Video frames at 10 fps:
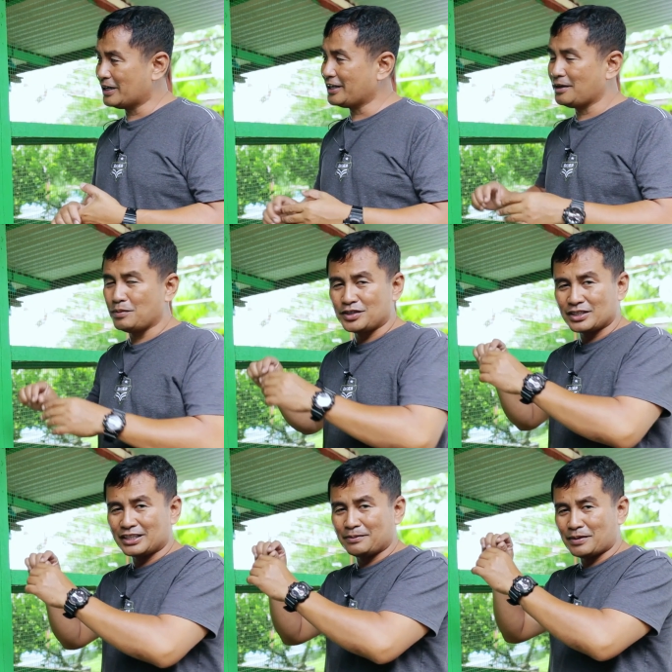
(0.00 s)
I
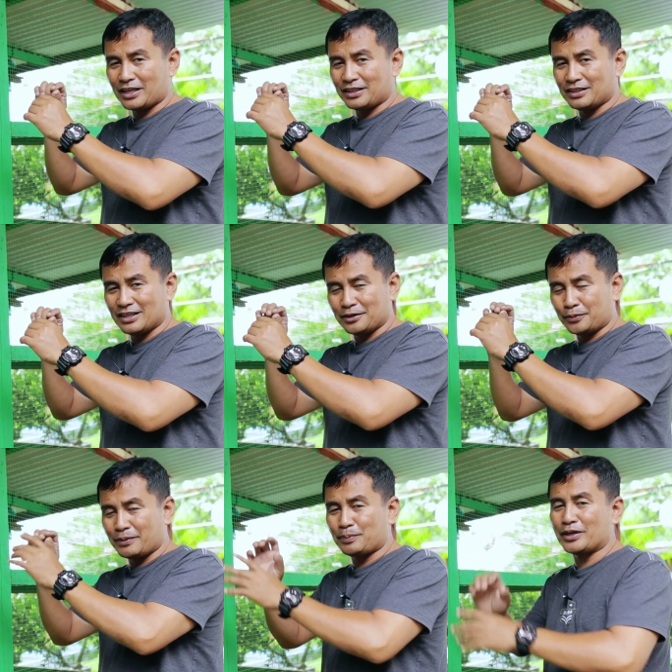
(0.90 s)
immediately made a
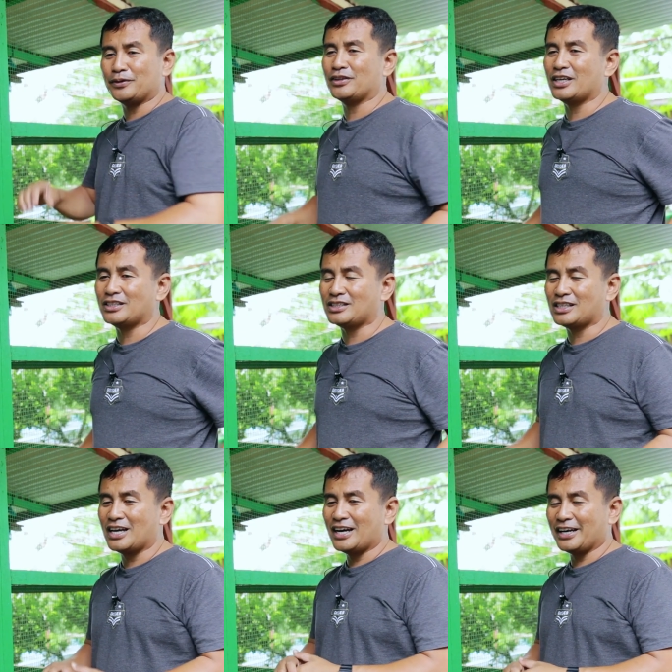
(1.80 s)
repair on
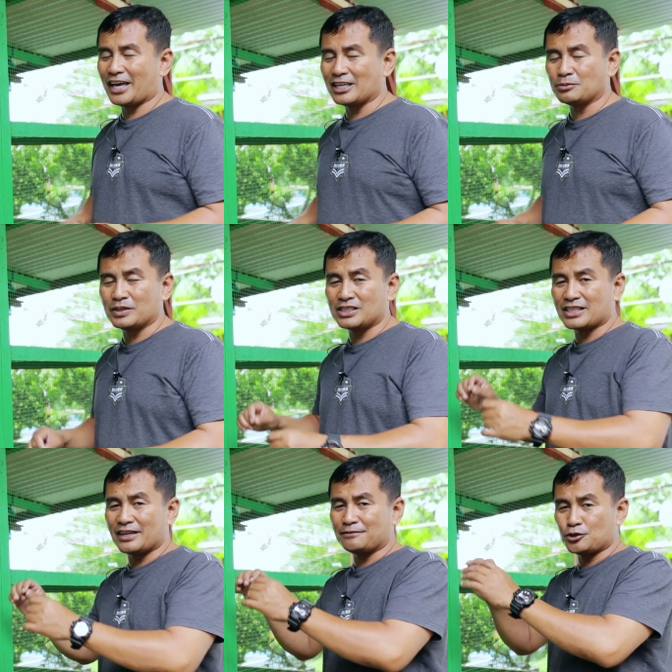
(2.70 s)
this. I asked my
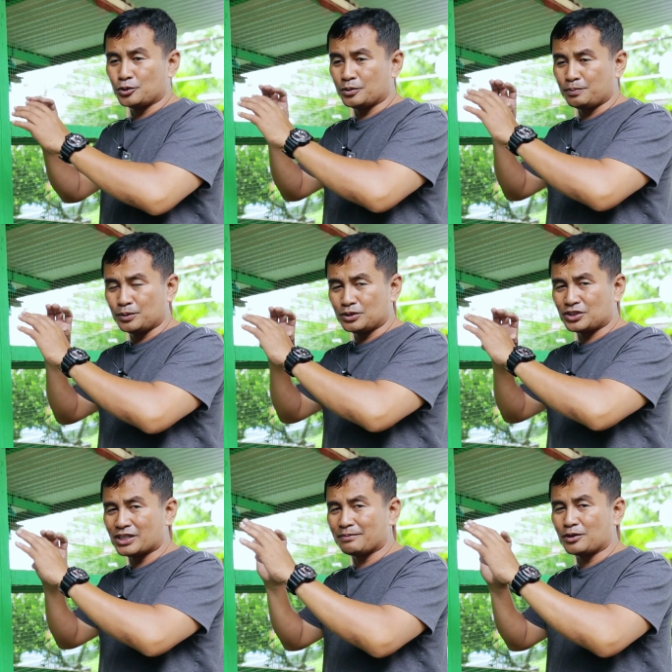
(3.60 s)
staff to put
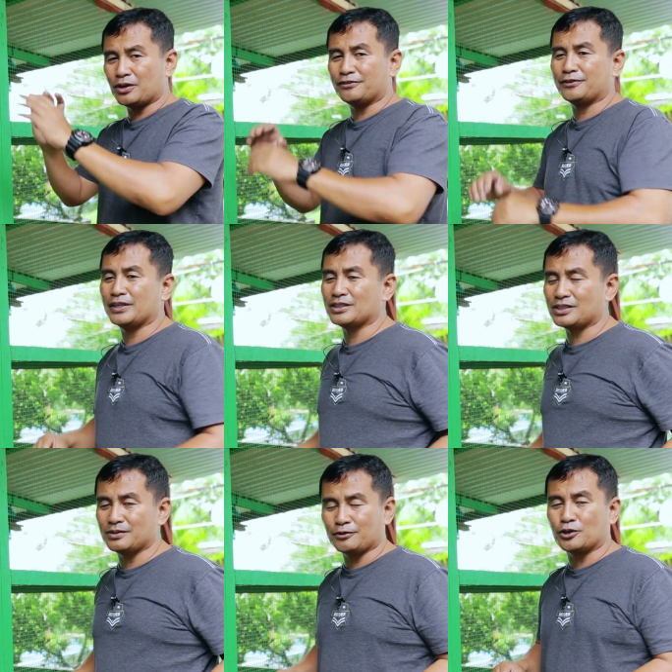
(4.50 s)
some
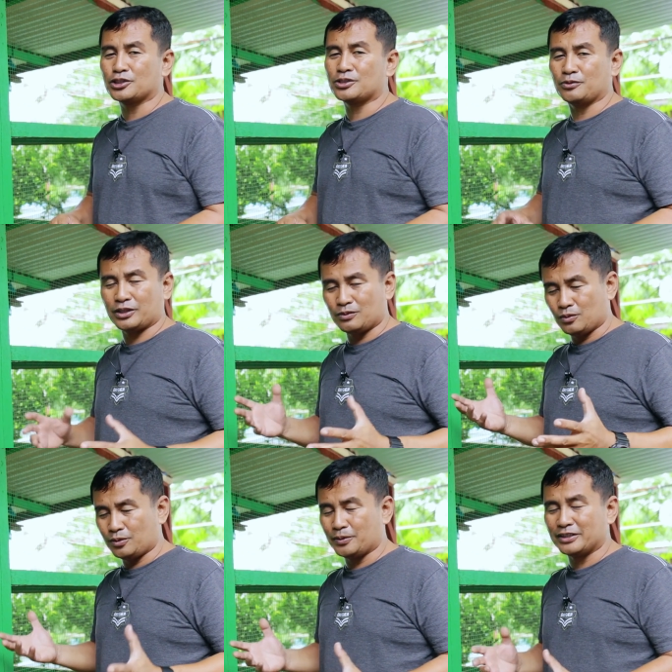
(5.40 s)
coverings, of course, with
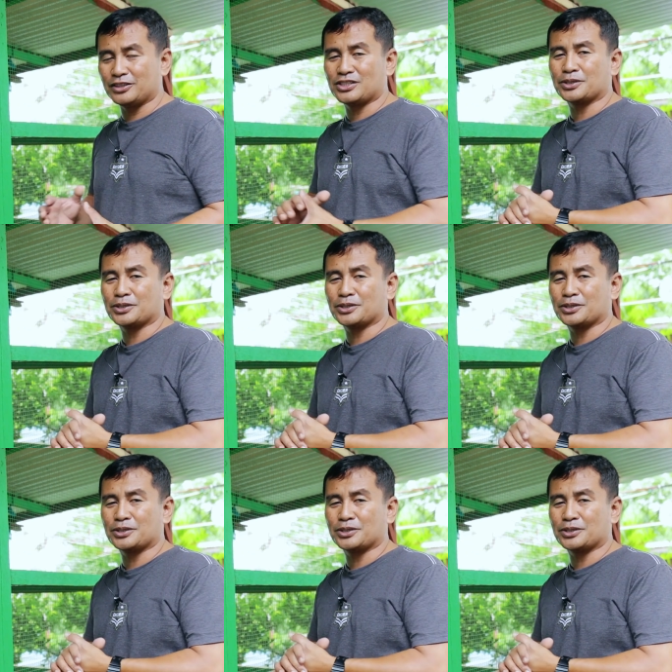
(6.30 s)
welded